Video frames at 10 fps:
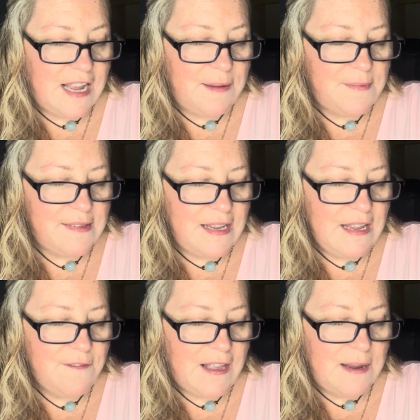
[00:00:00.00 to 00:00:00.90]
I am
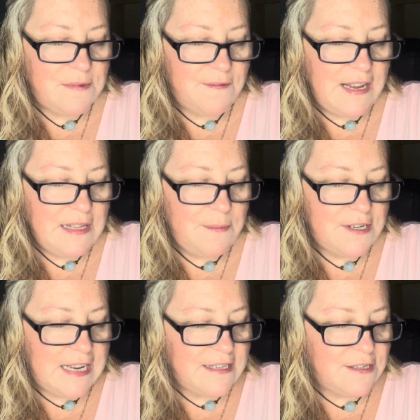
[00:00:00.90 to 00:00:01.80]
safe, I am divinely
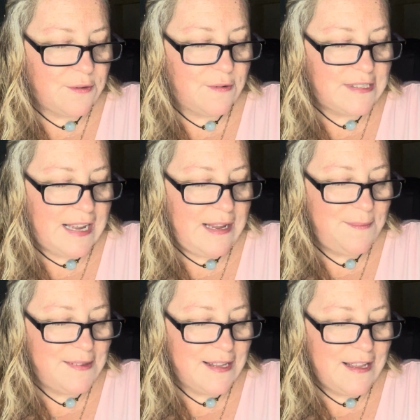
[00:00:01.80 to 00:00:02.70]
protected at all times,